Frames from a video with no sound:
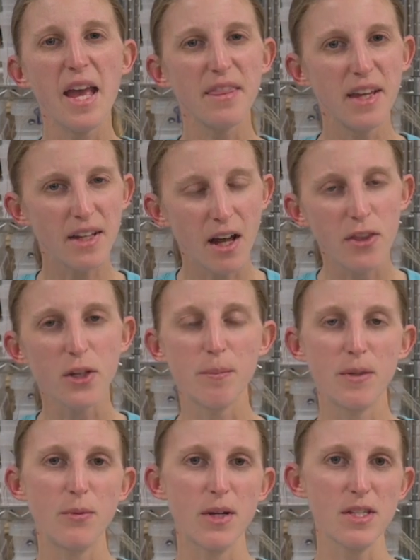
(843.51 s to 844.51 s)
and that other
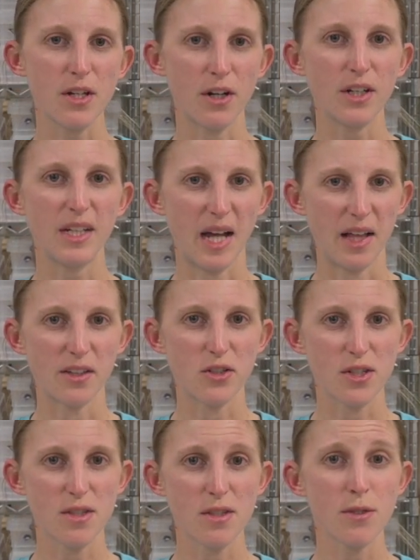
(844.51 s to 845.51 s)
Midwest
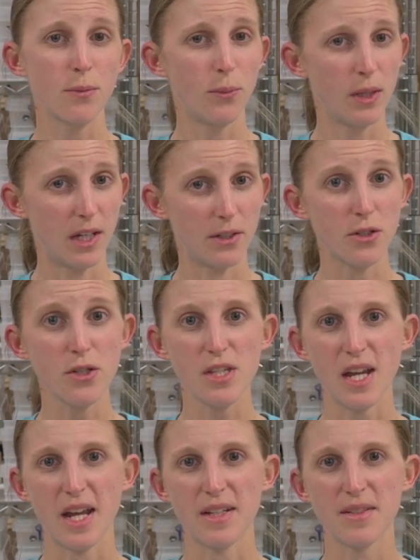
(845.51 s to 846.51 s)
archaeologists will
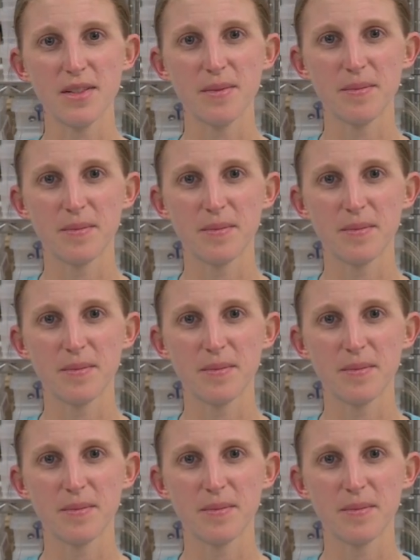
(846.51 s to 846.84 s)
understand.